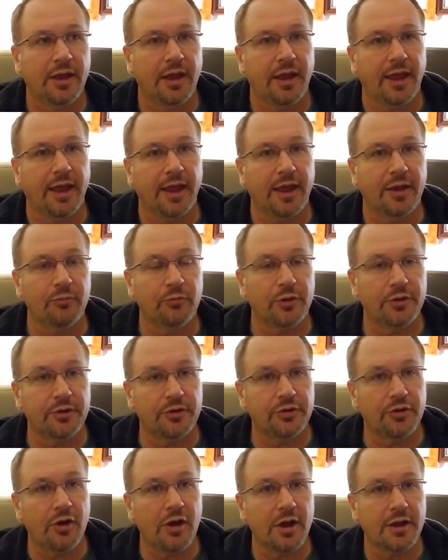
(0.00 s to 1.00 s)
And when they're
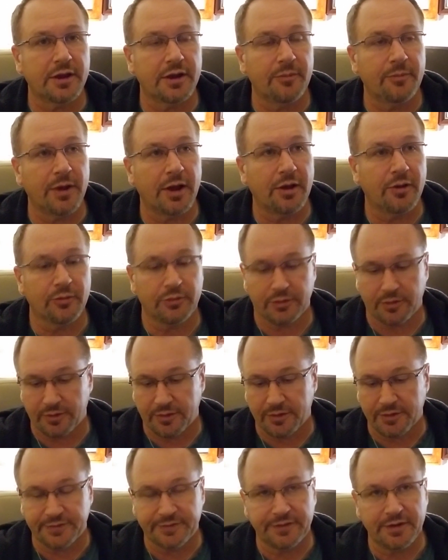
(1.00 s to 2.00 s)
talking about
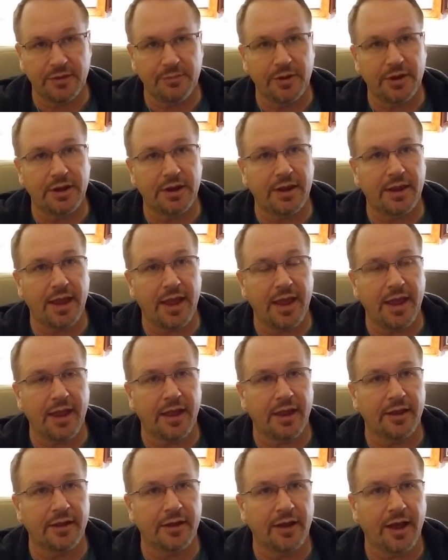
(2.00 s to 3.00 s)
the
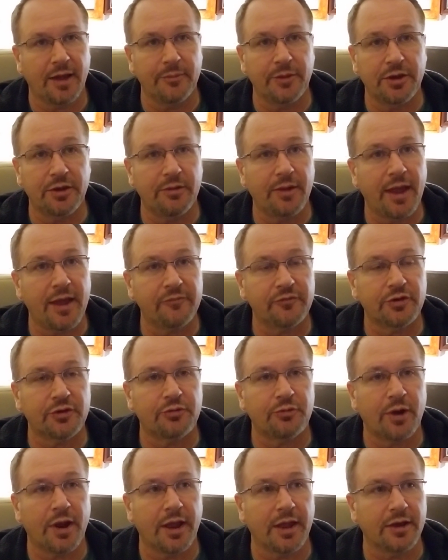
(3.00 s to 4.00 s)
CBDA, you have to
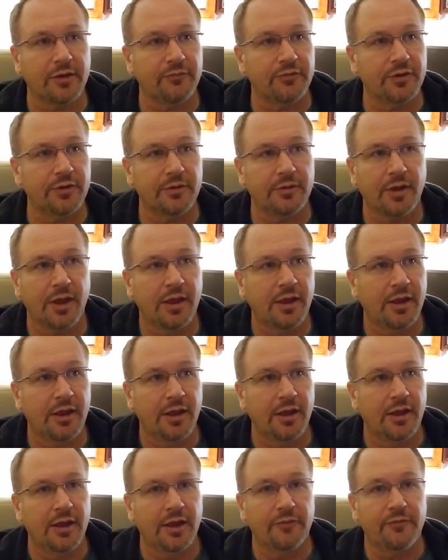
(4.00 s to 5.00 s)
try it. If you
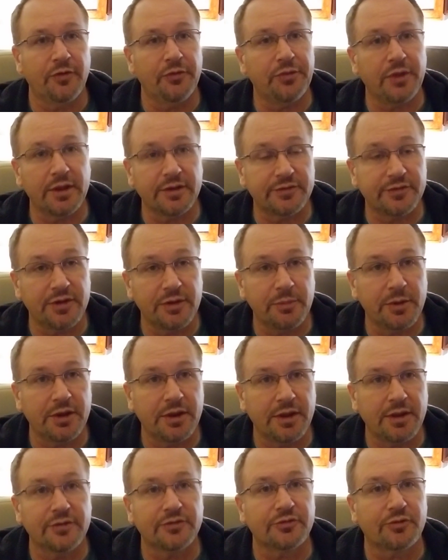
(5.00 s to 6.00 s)
think
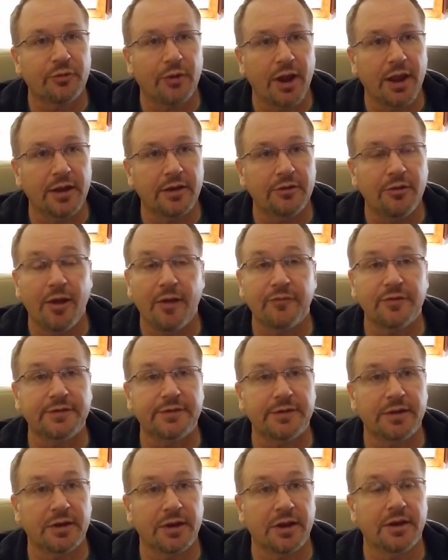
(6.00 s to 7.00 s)
CBD is great, you haven't
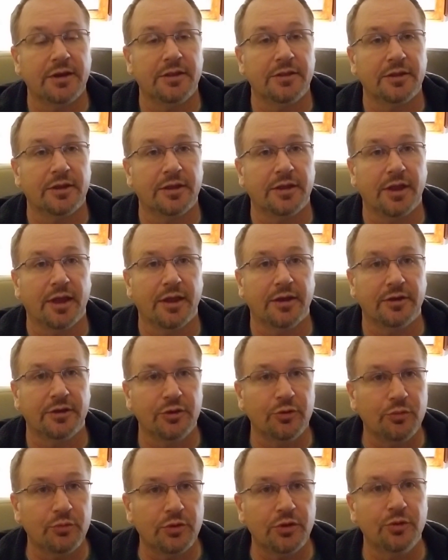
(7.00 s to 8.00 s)
seen anything yet.
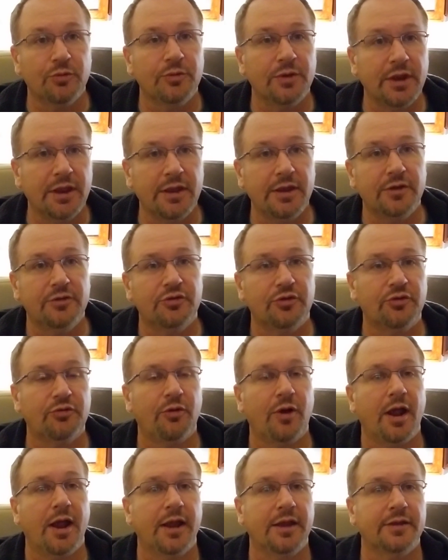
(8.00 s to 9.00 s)
You need to
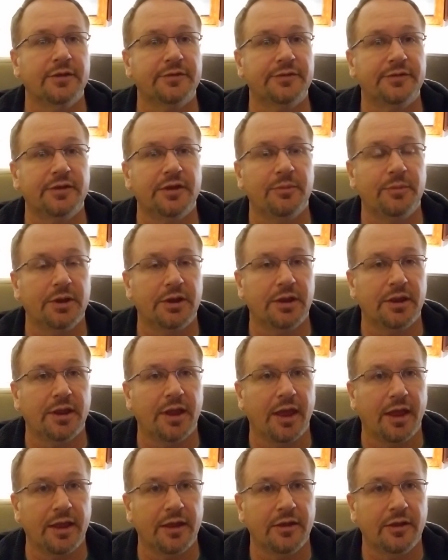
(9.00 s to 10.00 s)
try the
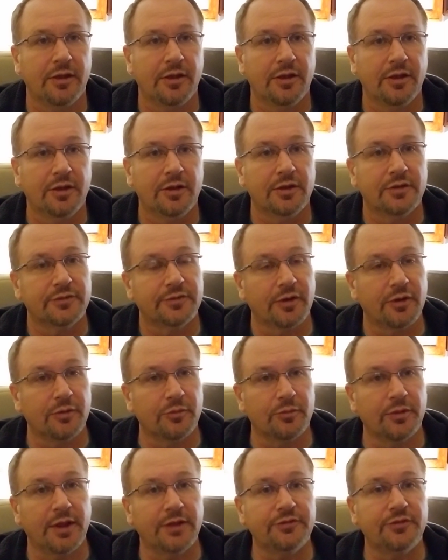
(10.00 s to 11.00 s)
CBDA. So
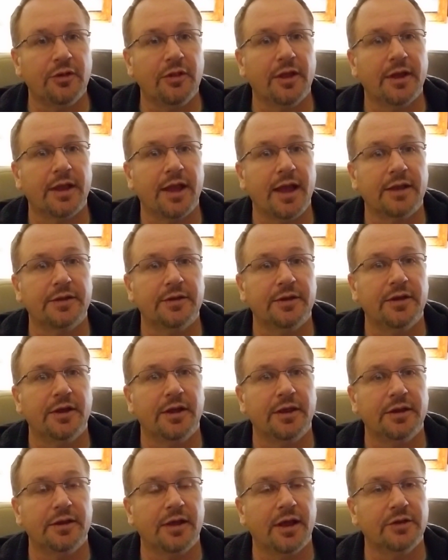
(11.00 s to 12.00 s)
that's all I got
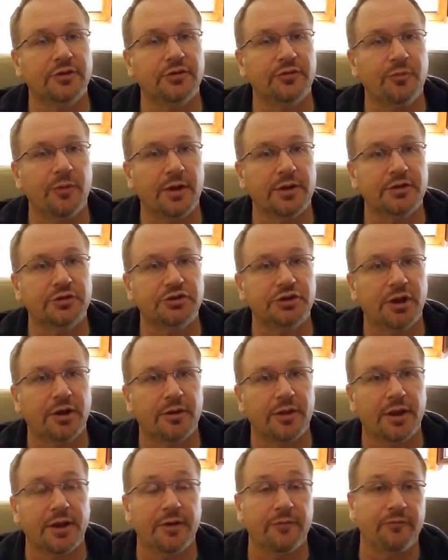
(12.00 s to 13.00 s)
tonight. I just wanted to share
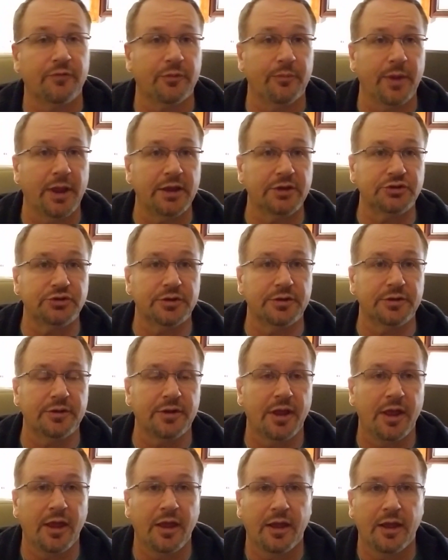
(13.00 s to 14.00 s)
that information,
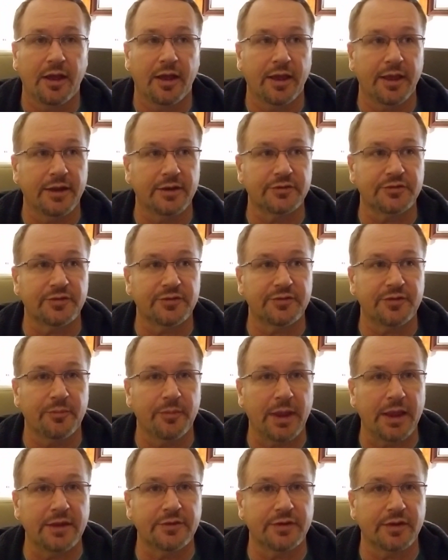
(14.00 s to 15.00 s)
and it's just
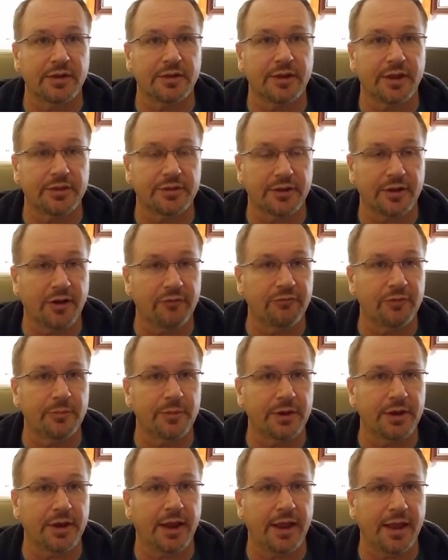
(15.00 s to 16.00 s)
amazing that the
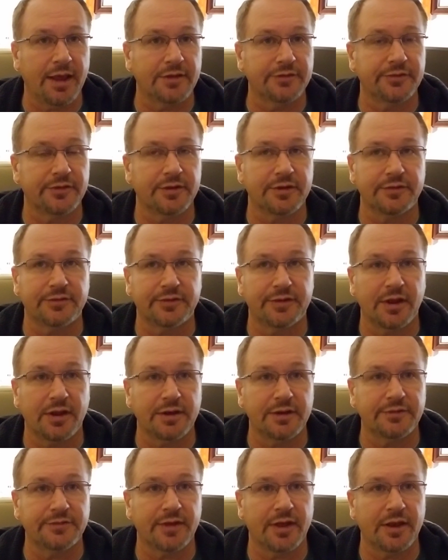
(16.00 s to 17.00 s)
government has these
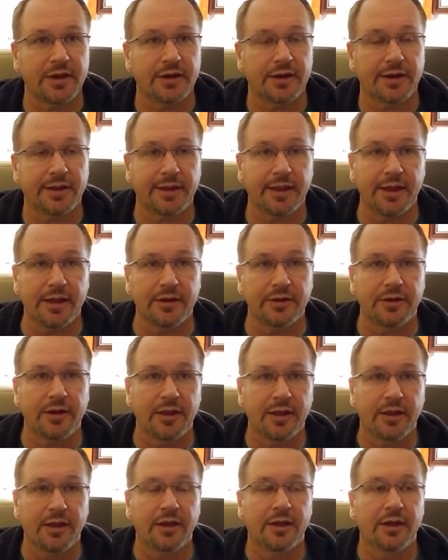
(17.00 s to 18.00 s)
studies on it. Again,
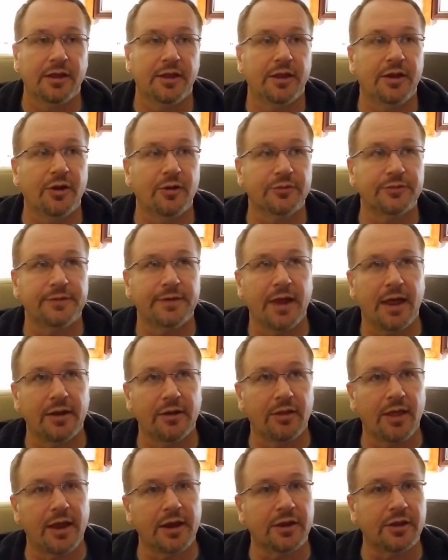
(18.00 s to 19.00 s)
it's not a
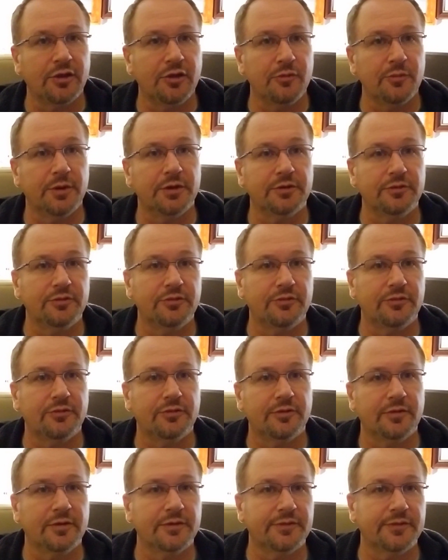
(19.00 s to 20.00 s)
lot of human
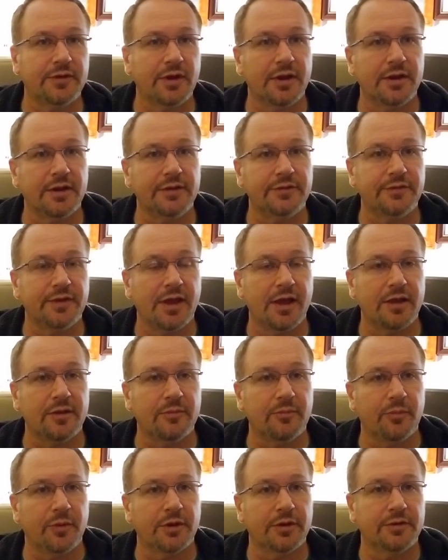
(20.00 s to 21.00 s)
studies
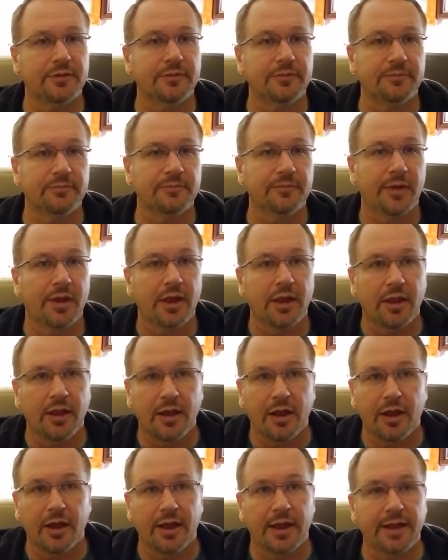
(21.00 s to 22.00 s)
yet, but
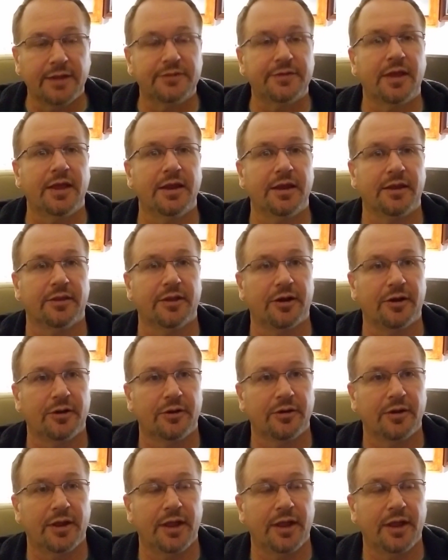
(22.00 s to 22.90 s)
it's getting there.